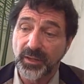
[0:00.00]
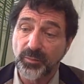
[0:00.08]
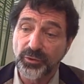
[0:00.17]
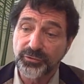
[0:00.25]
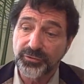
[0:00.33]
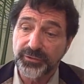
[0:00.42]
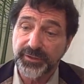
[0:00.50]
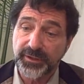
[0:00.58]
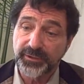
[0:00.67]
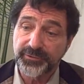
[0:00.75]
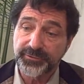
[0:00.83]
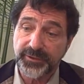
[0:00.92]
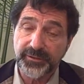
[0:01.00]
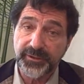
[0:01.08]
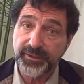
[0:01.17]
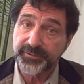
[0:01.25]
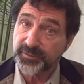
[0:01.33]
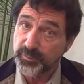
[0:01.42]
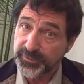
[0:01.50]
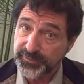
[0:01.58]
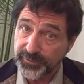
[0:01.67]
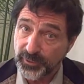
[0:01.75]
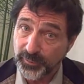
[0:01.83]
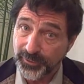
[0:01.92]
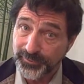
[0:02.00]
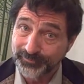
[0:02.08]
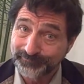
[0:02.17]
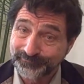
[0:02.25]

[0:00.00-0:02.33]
Emotional intelligence, I think, is a misnomer.